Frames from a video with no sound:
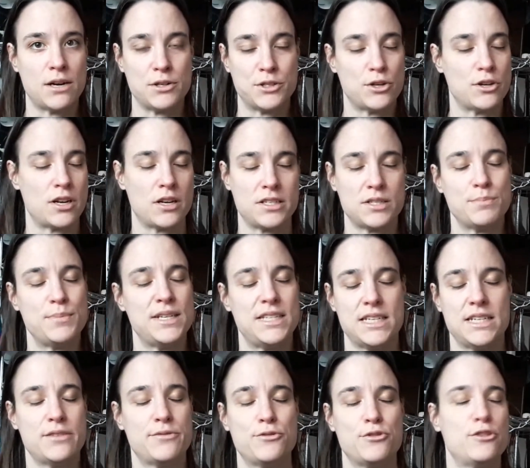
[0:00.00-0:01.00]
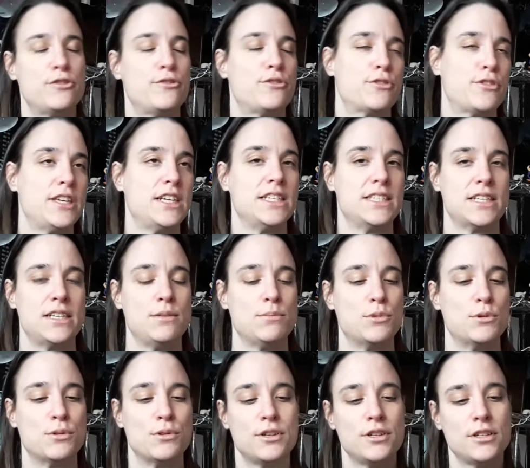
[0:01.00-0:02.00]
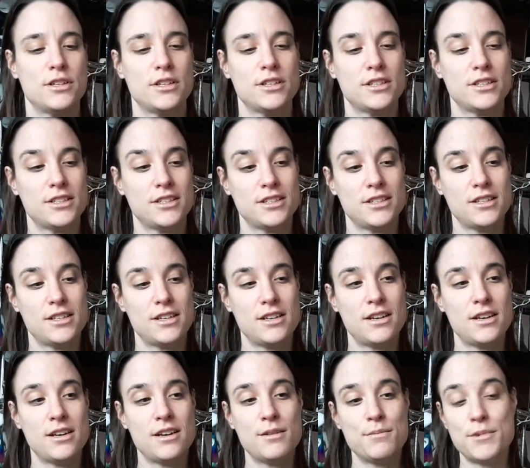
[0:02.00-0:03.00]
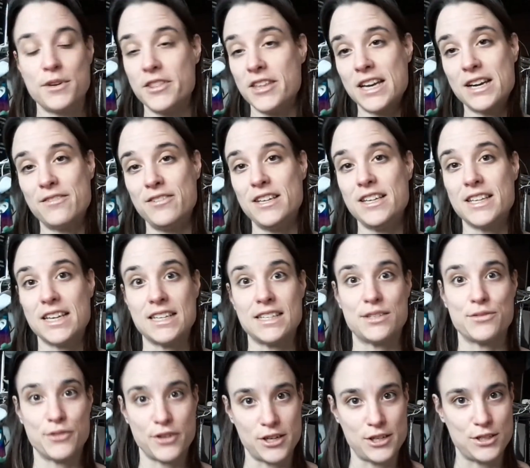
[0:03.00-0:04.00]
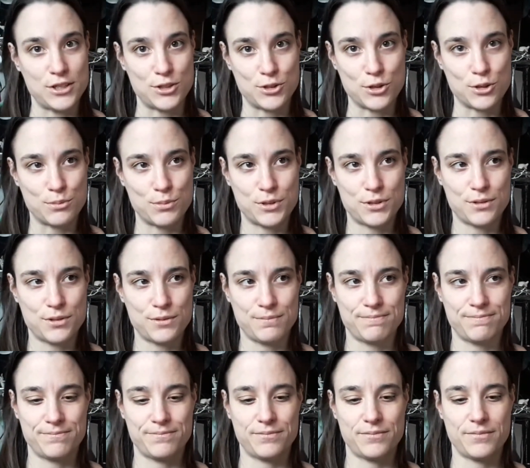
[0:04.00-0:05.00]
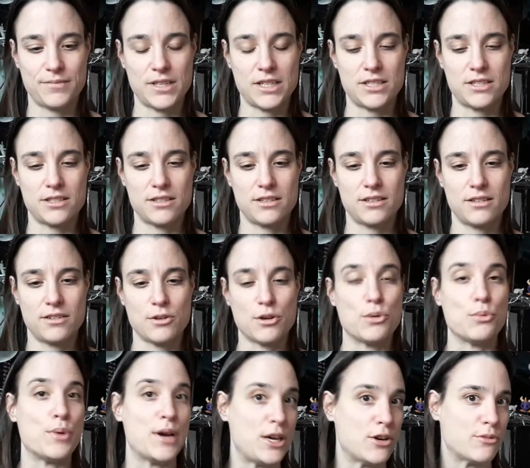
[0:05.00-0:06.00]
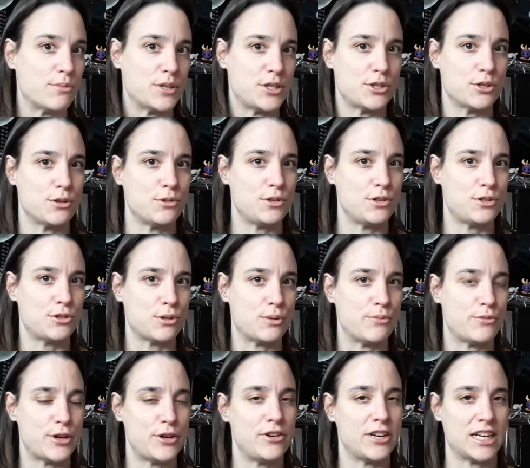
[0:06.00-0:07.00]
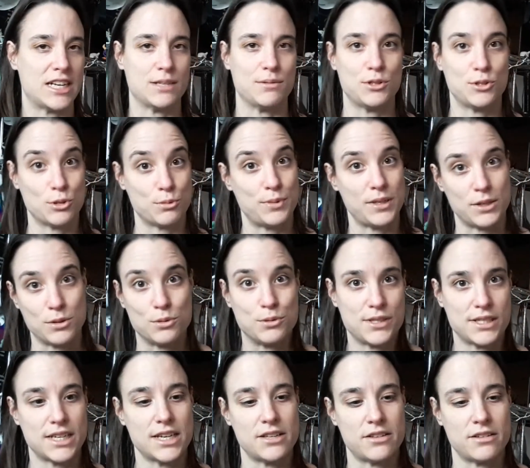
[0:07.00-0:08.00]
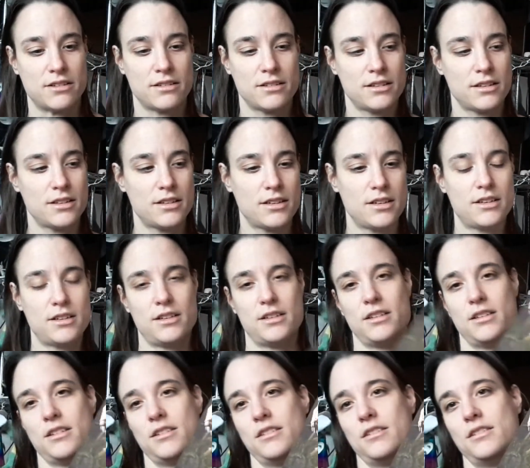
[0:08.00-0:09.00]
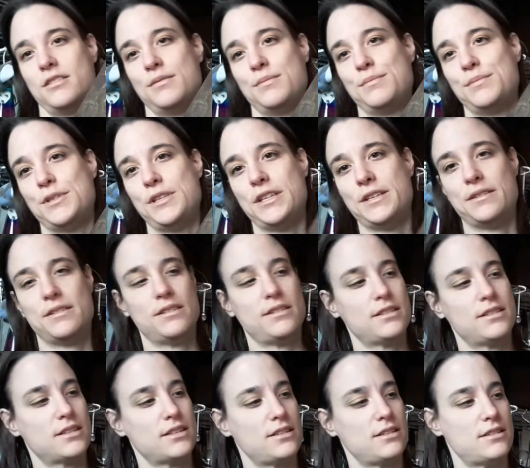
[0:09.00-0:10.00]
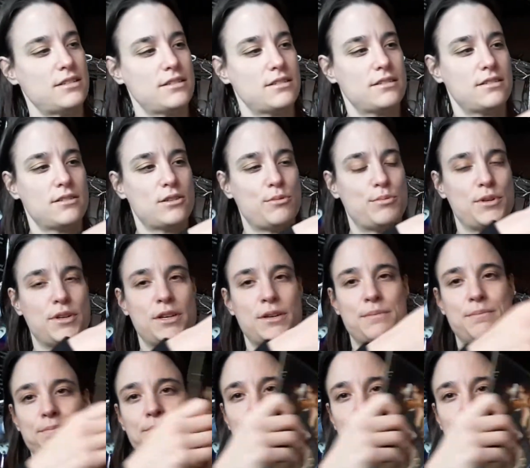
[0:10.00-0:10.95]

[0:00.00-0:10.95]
I don't like to bid it for things anymore. But thankfully that has finally stopped. It's got a weight off my shoulders, so I'm very glad I'm stopping it altogether. But yeah, let's open it up.